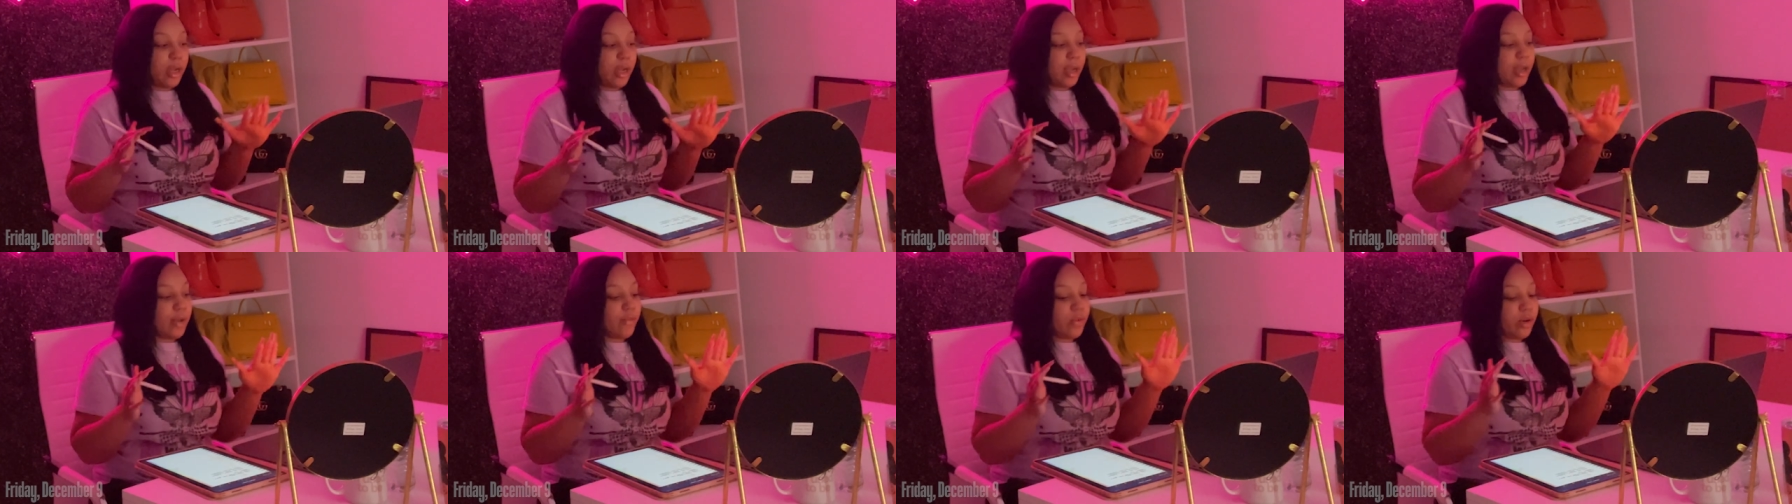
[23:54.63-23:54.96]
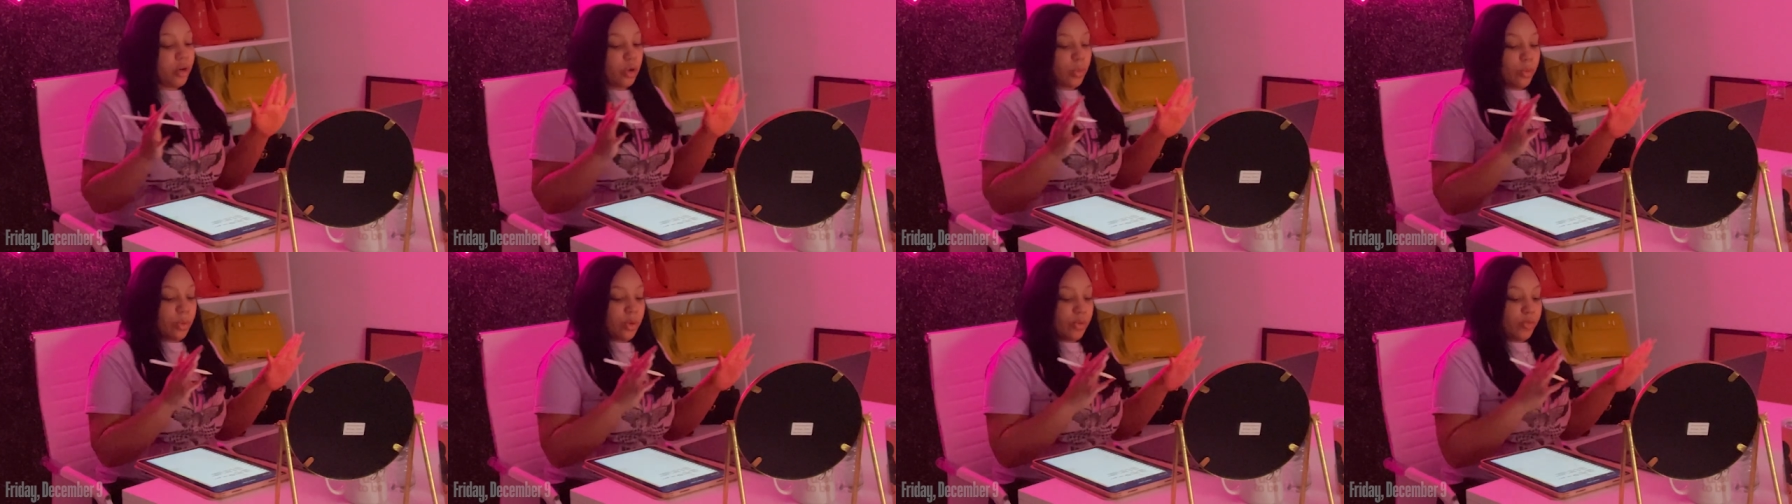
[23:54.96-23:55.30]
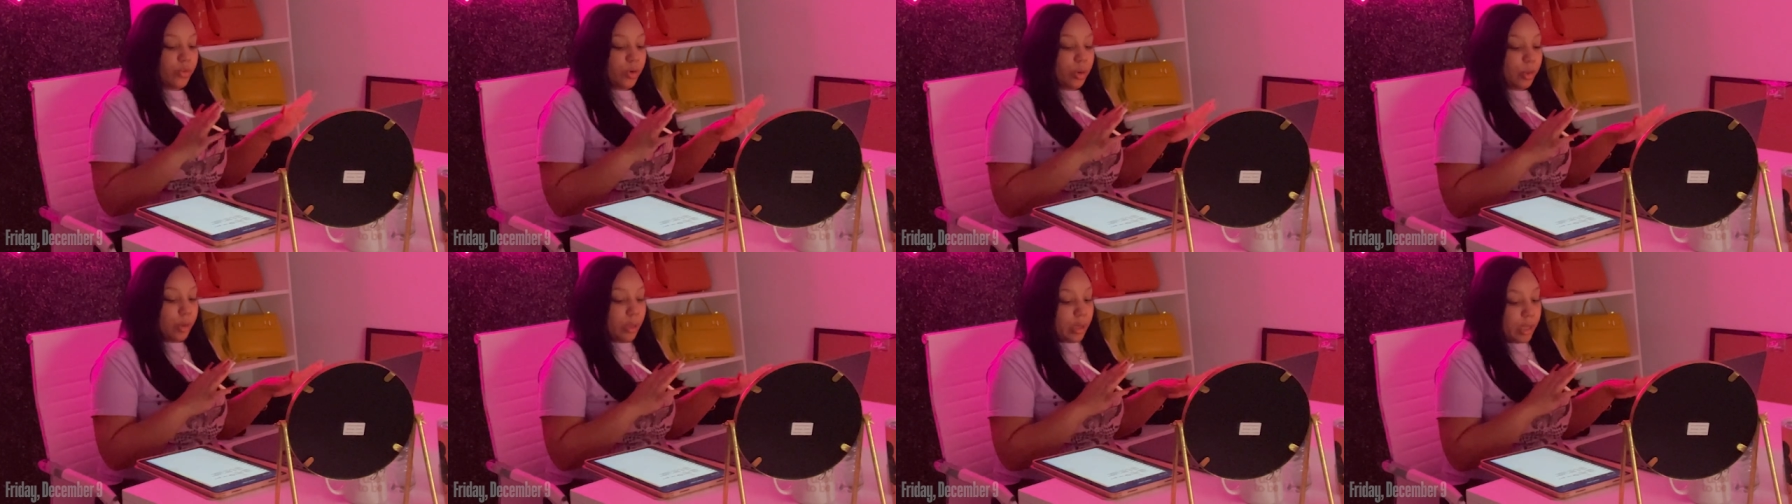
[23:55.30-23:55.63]
I have a notebook
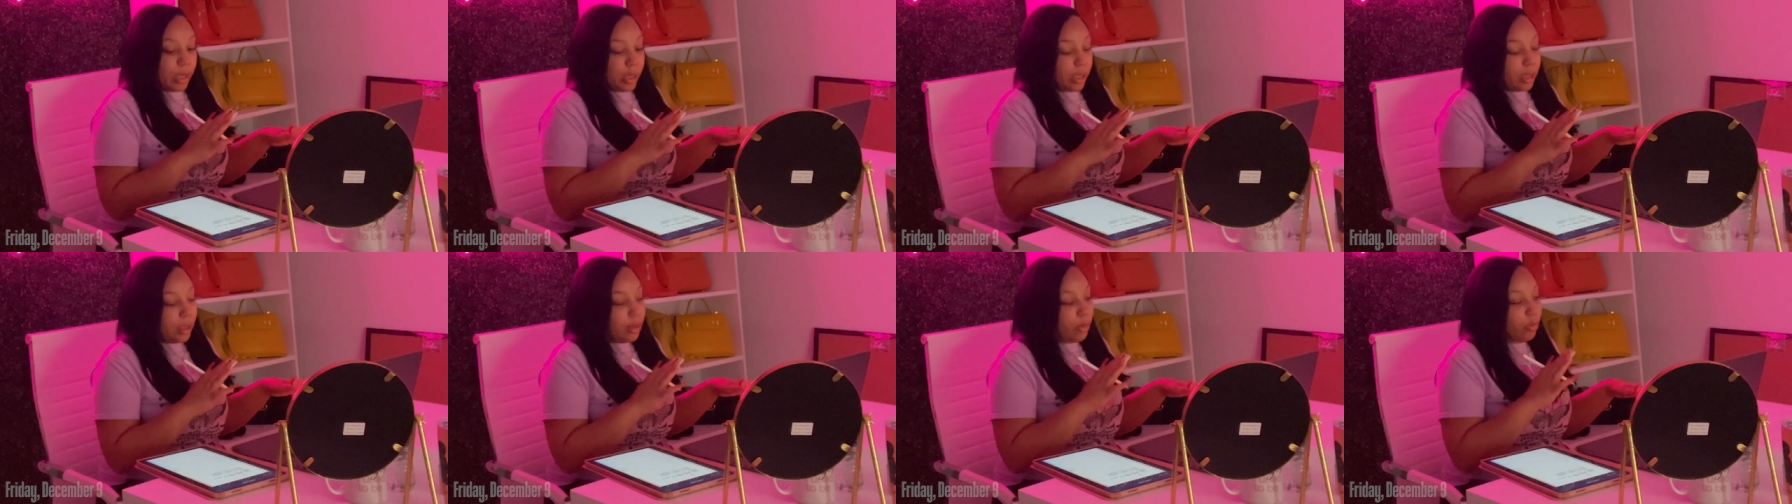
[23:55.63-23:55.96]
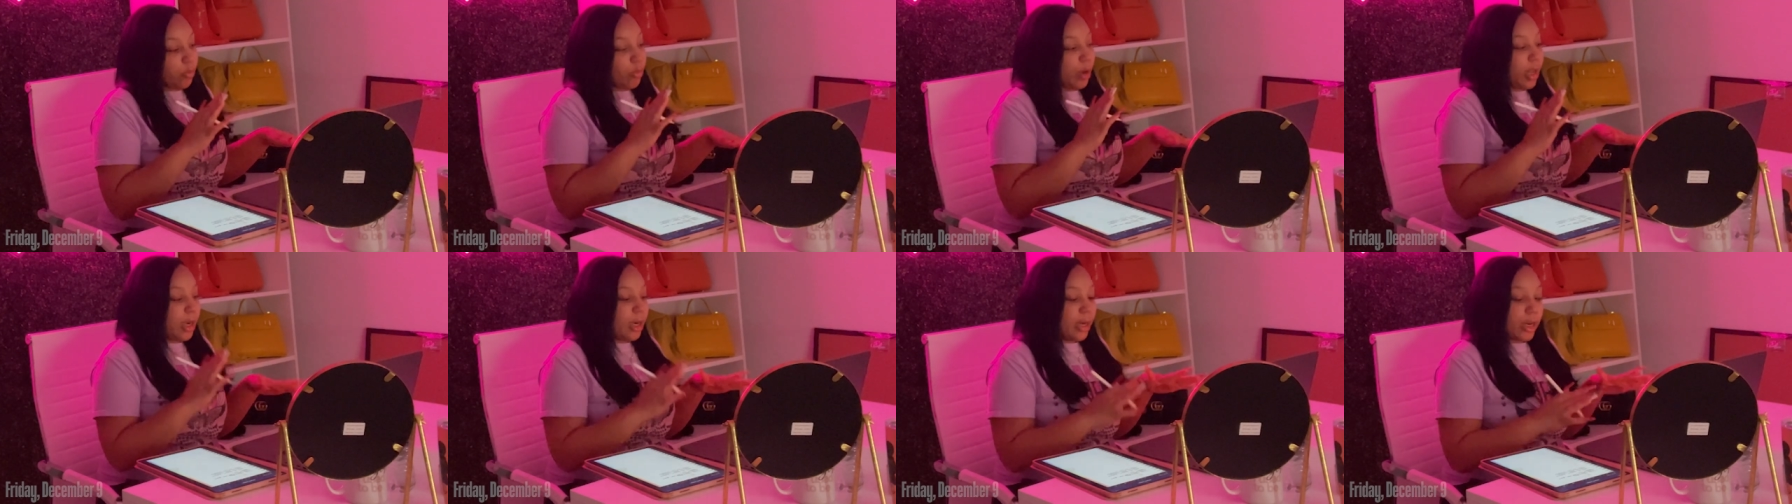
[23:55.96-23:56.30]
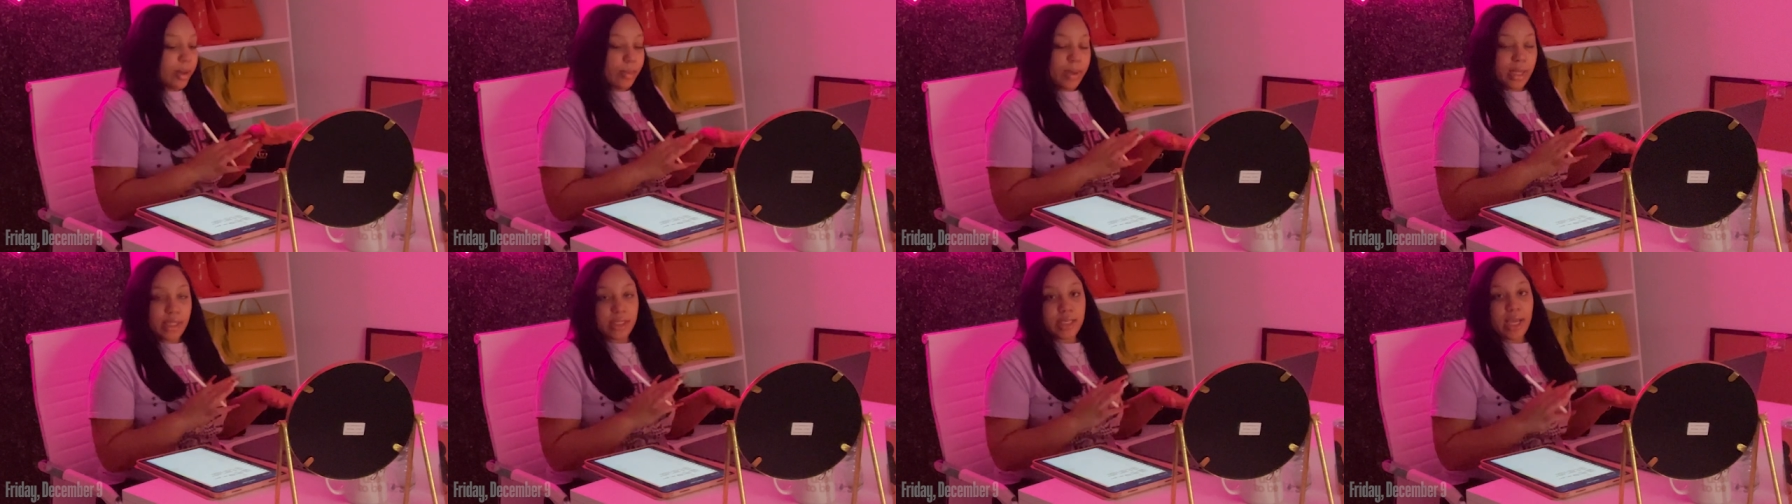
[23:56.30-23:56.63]
for like writing down
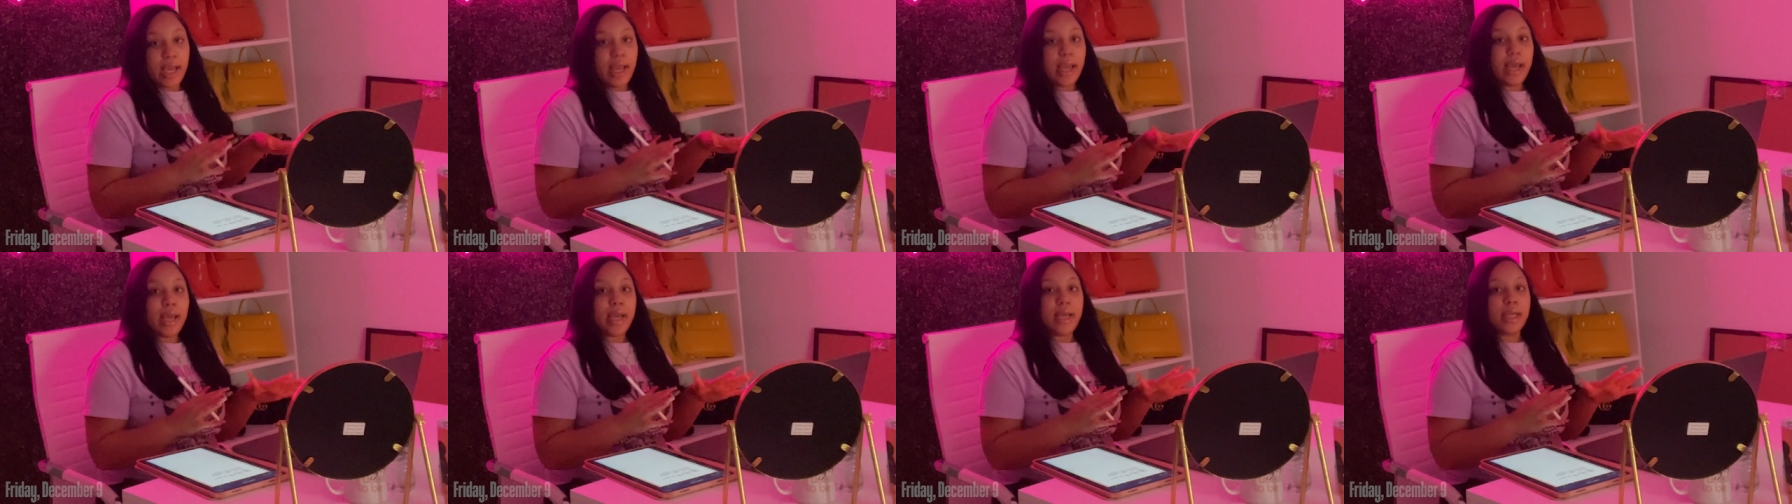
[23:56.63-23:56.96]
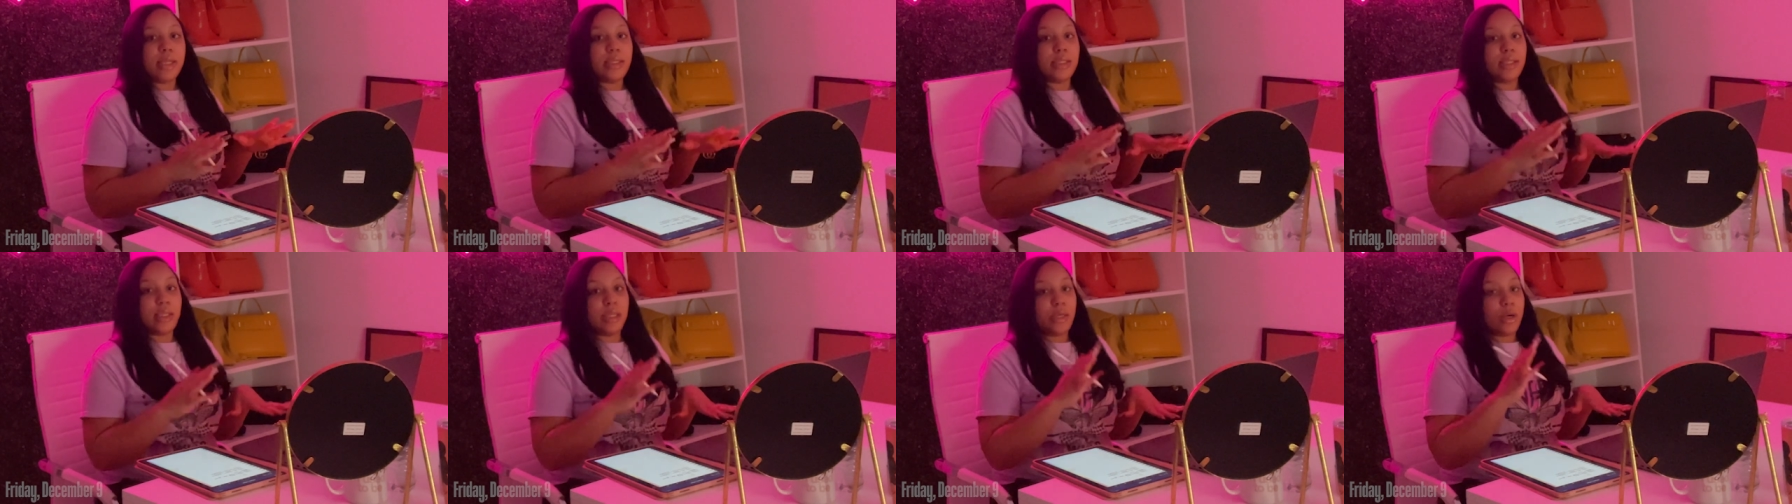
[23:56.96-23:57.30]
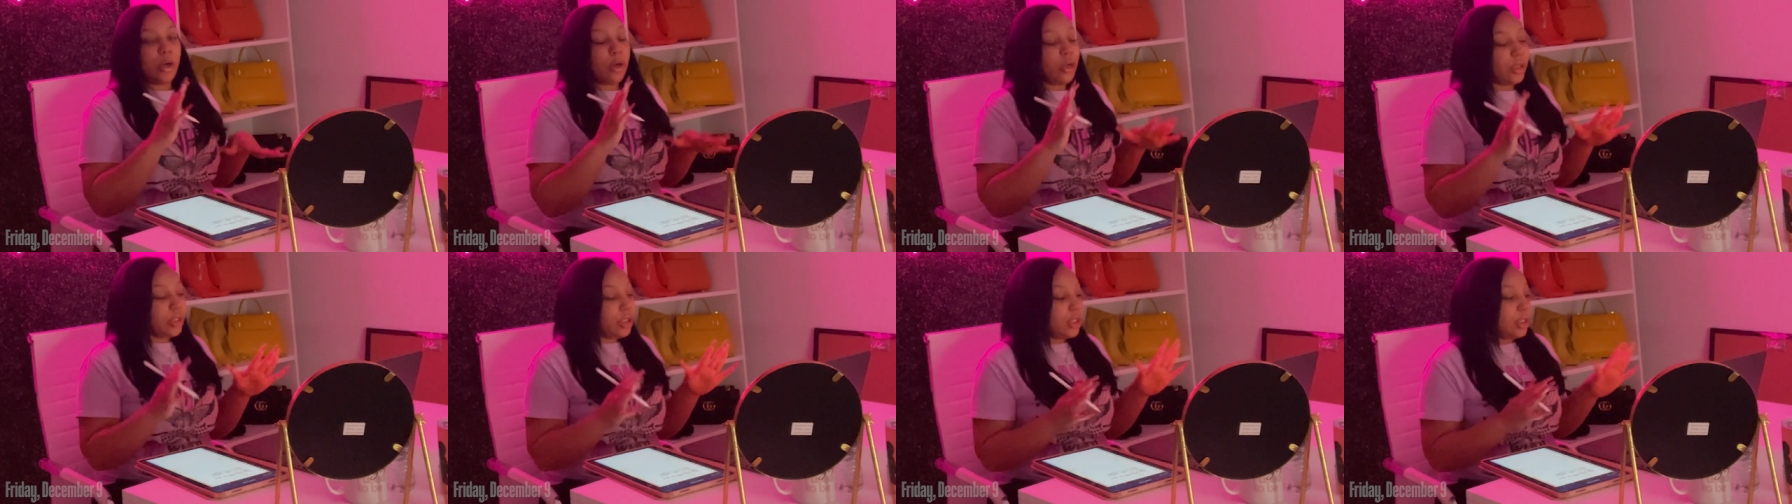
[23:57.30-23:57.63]
my tasks. It
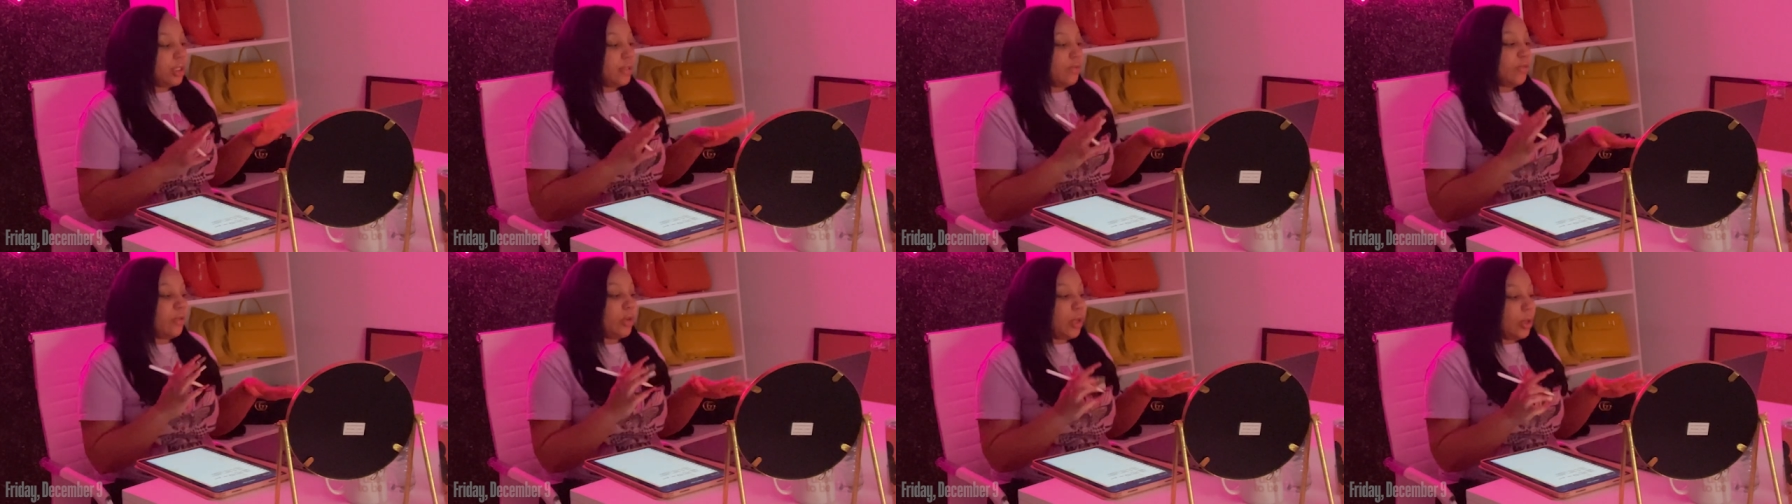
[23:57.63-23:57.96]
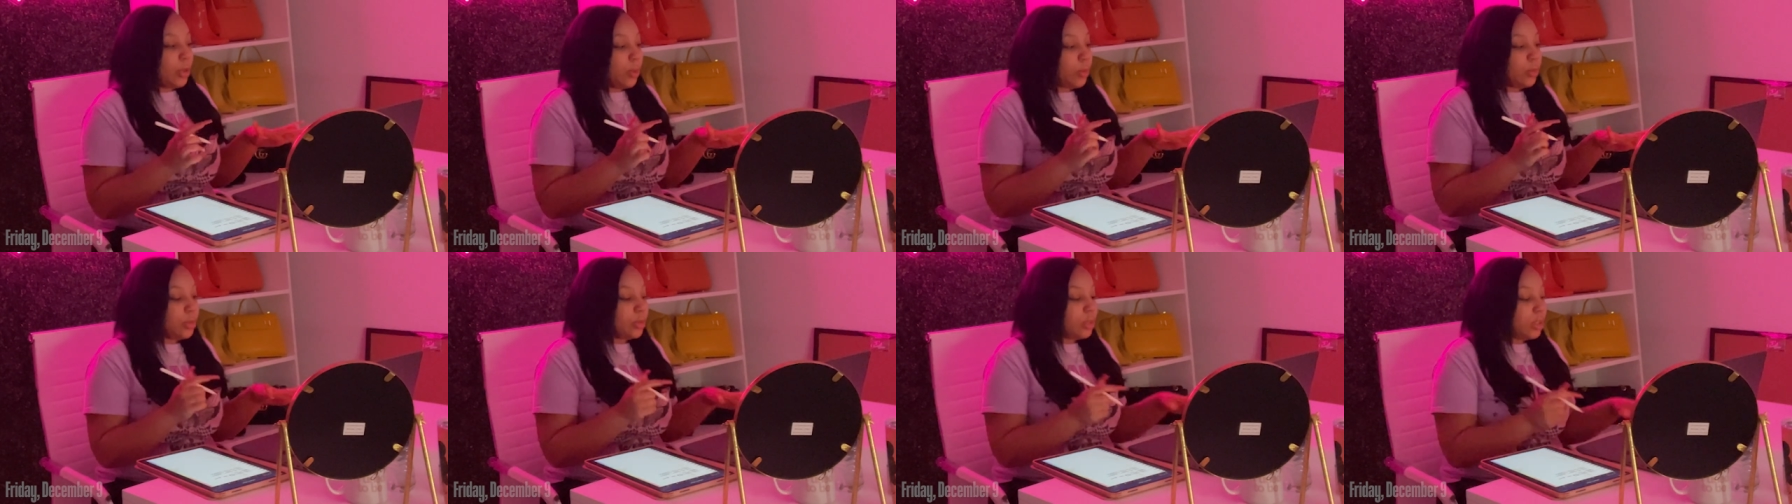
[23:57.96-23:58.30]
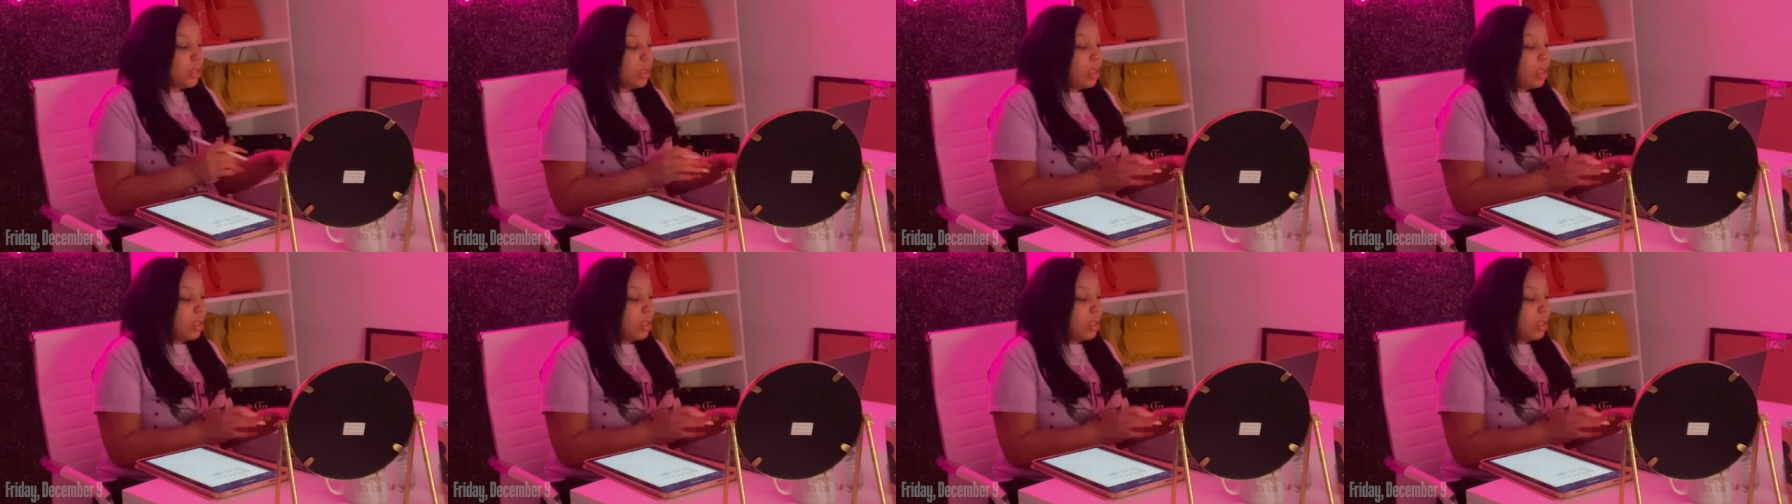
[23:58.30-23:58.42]
all just flows.